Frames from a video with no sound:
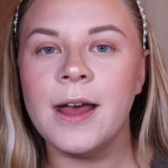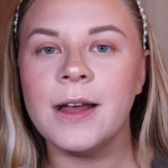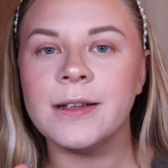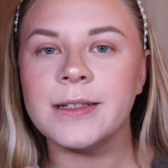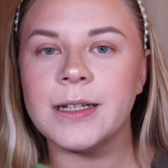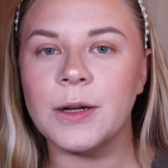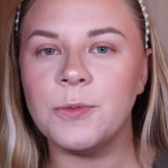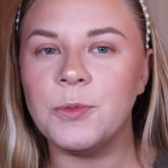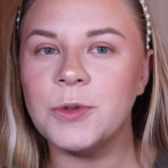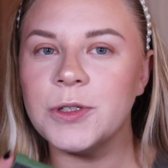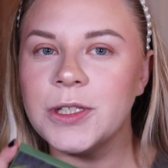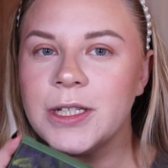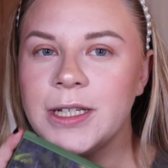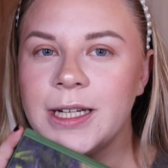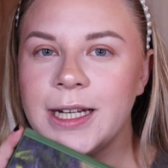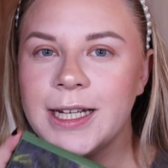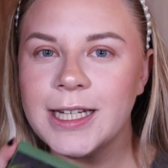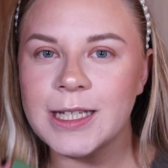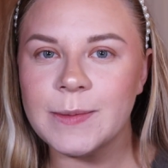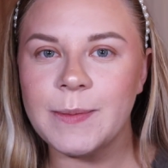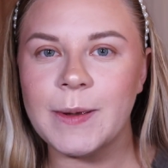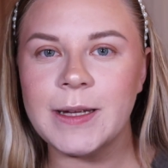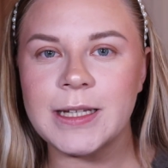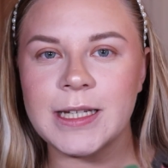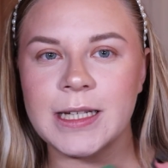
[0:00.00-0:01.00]
So I wasn't
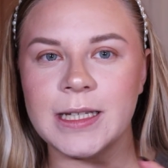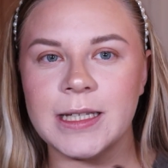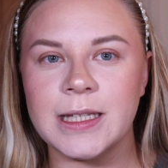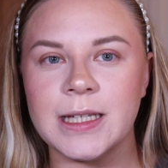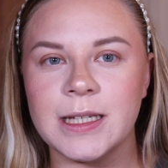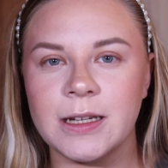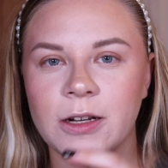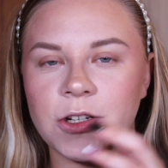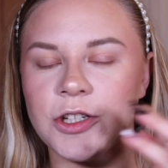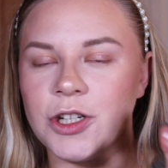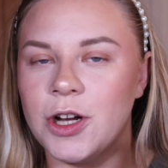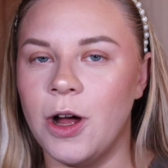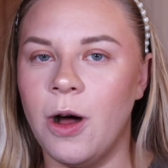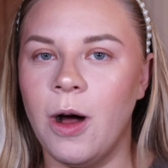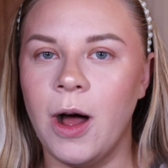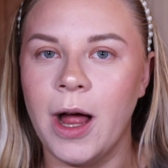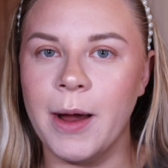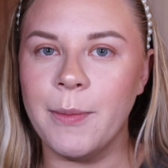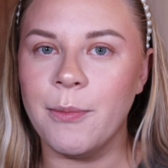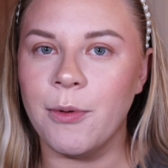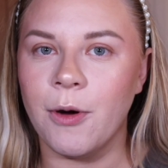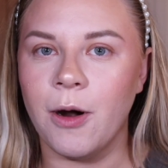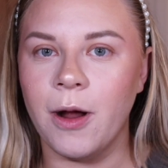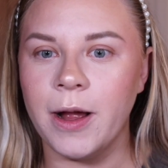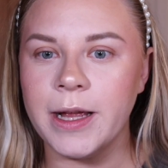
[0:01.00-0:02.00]
expecting such a
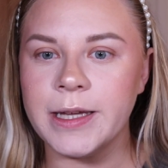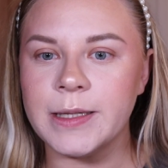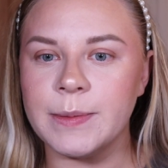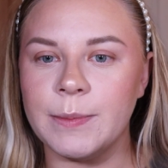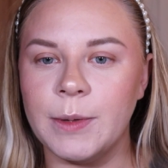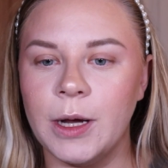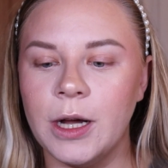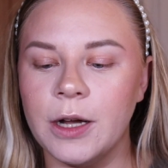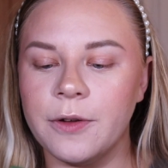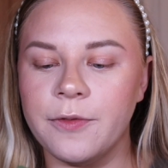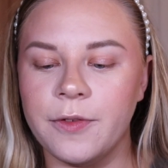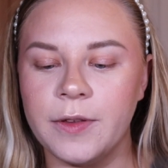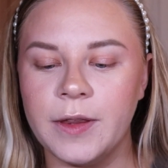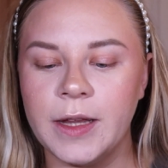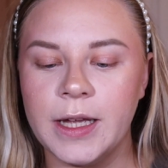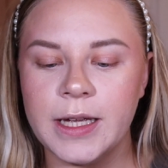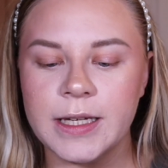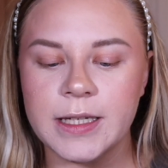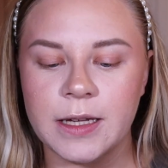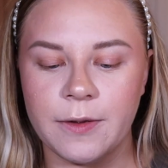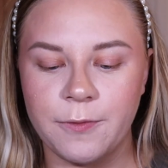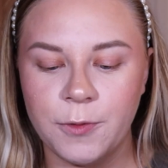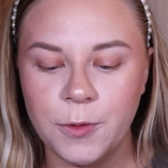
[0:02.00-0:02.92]
high price mark for this.